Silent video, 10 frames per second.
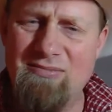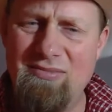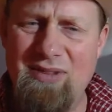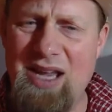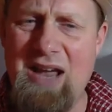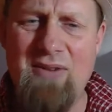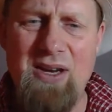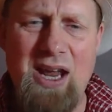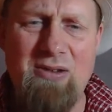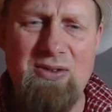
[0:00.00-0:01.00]

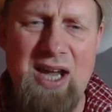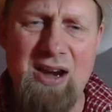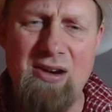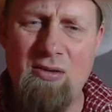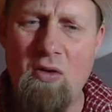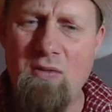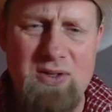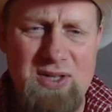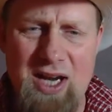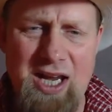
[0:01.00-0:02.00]
having an outsider over
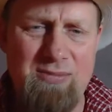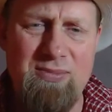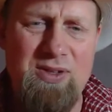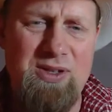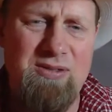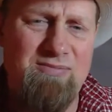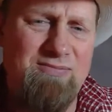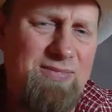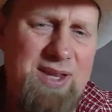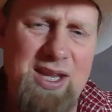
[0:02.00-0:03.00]
Skype
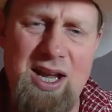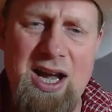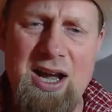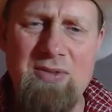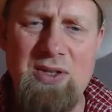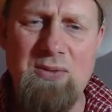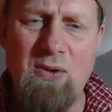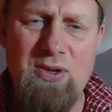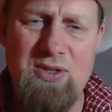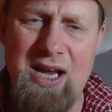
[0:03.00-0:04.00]
just
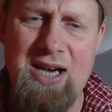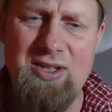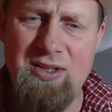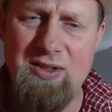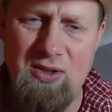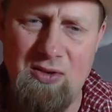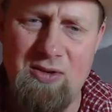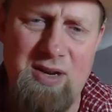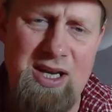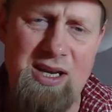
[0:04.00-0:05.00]
forces you to actually do
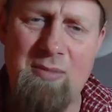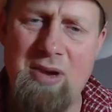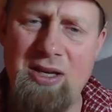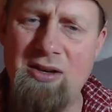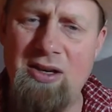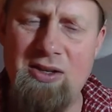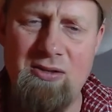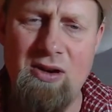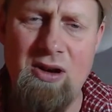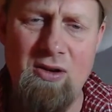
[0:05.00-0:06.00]
the meeting. I mean, you could
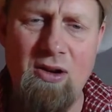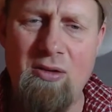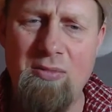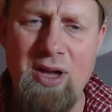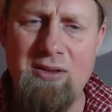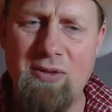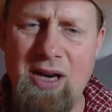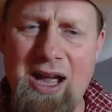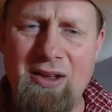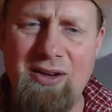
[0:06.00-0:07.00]
do it on your own, but the
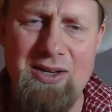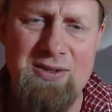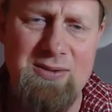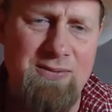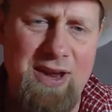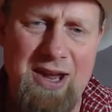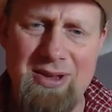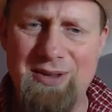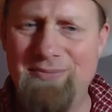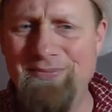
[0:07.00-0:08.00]
reality is, as a
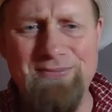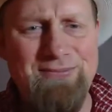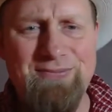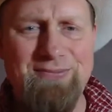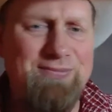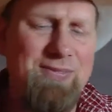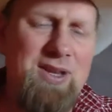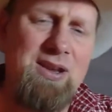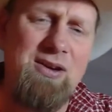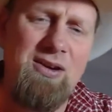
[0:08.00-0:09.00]
family,
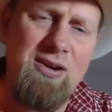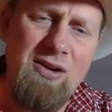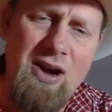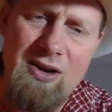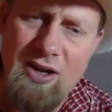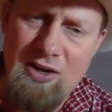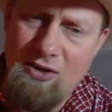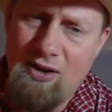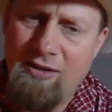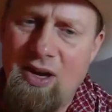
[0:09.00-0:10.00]
you're not going to
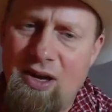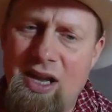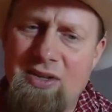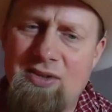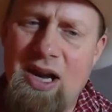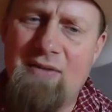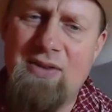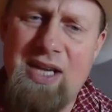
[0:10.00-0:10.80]
do it unless you have it's